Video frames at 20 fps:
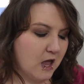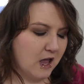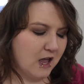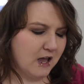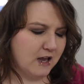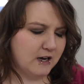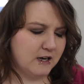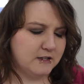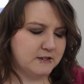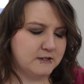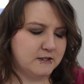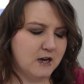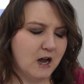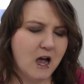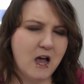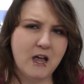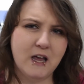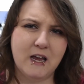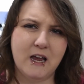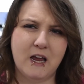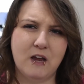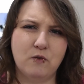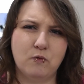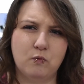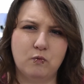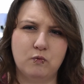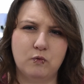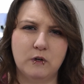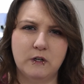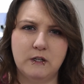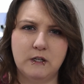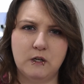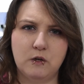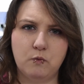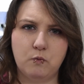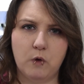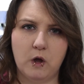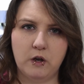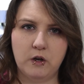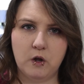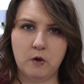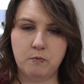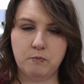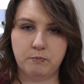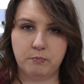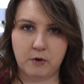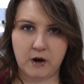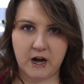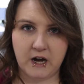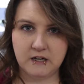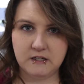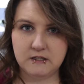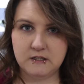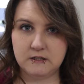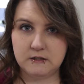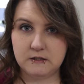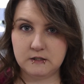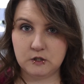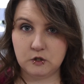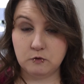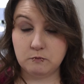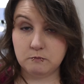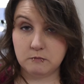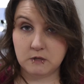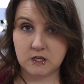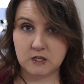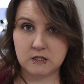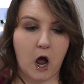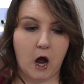and it's not a really well-known brand to me.